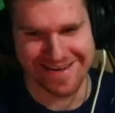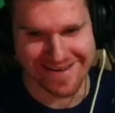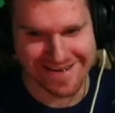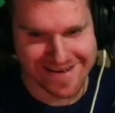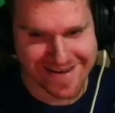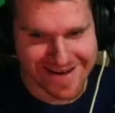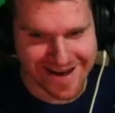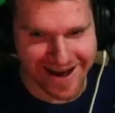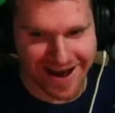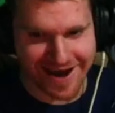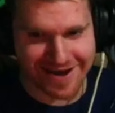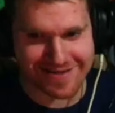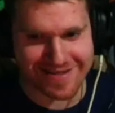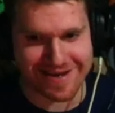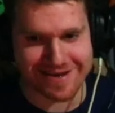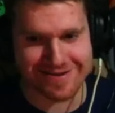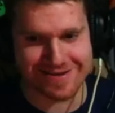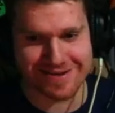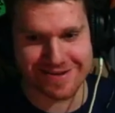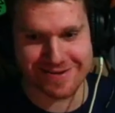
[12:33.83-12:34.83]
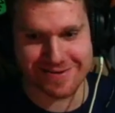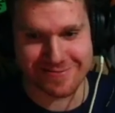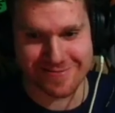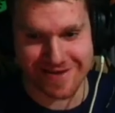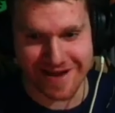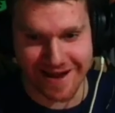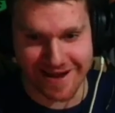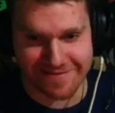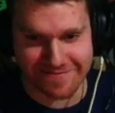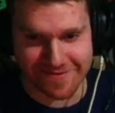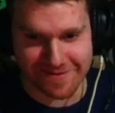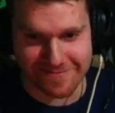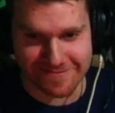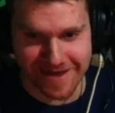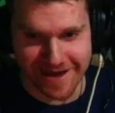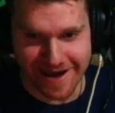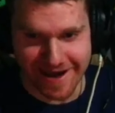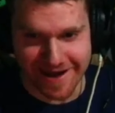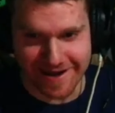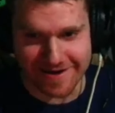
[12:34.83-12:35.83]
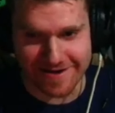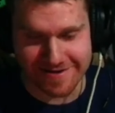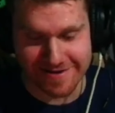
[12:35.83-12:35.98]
Oh no, did you die from that?